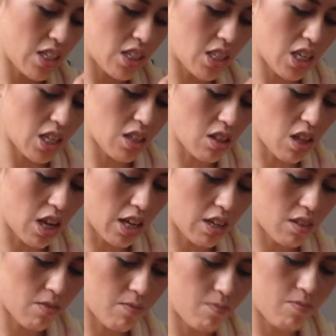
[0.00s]
send like,
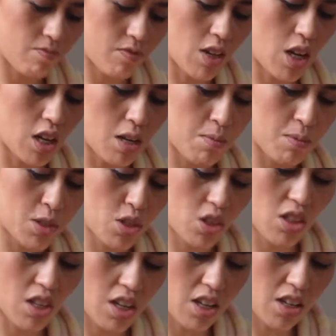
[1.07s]
oh, let me just
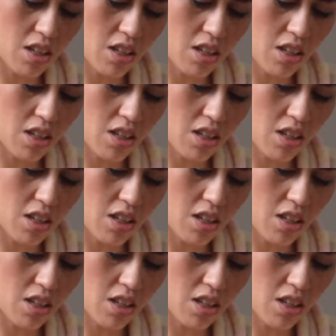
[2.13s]
go.